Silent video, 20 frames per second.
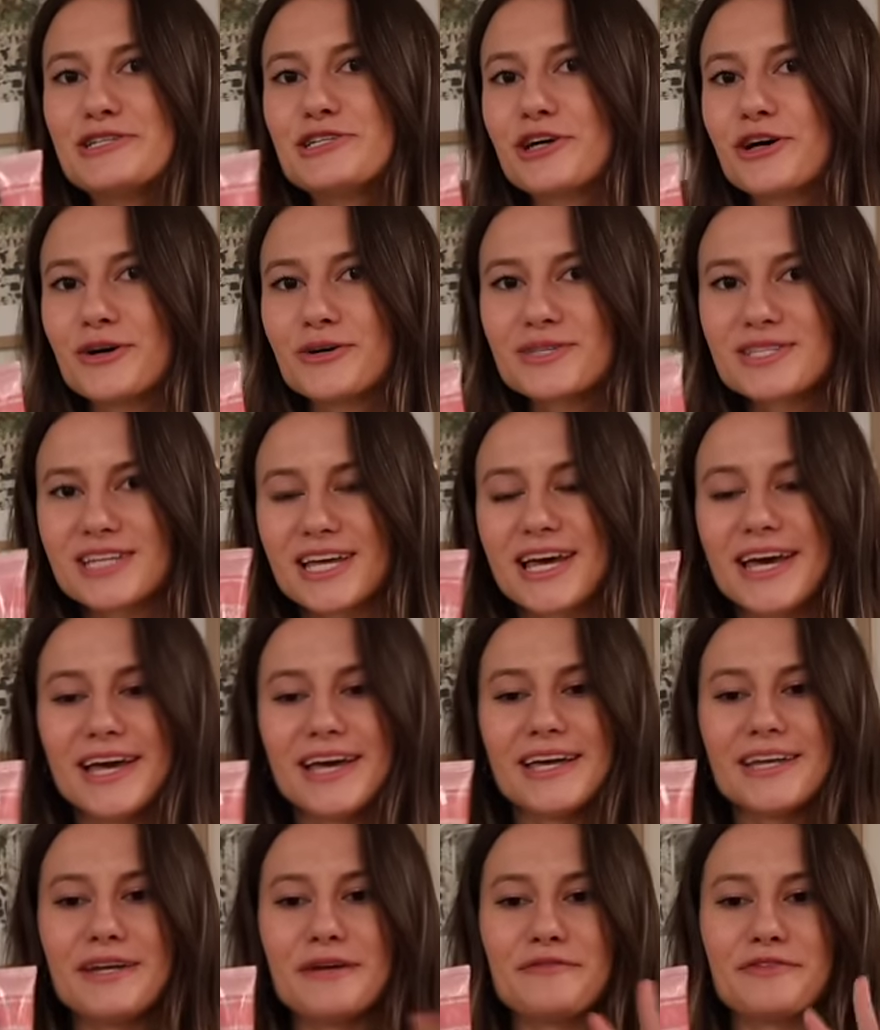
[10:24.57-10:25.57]
Toast,
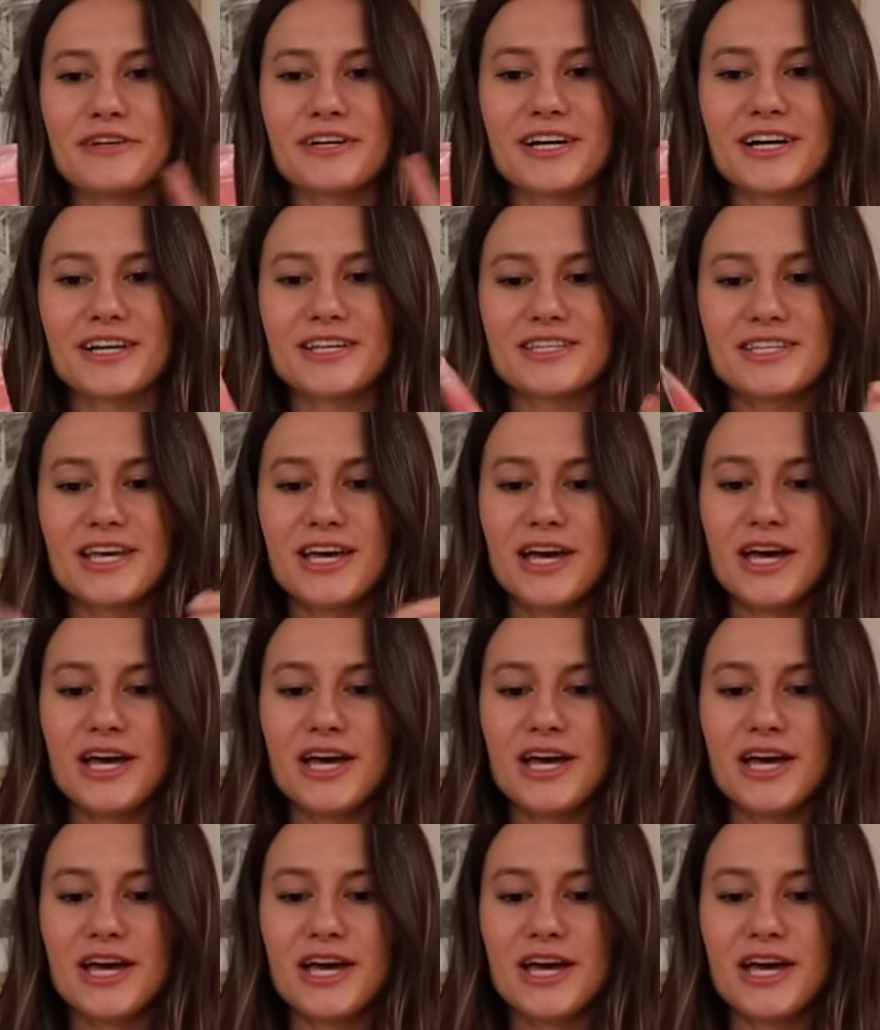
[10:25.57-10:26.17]
and if you guys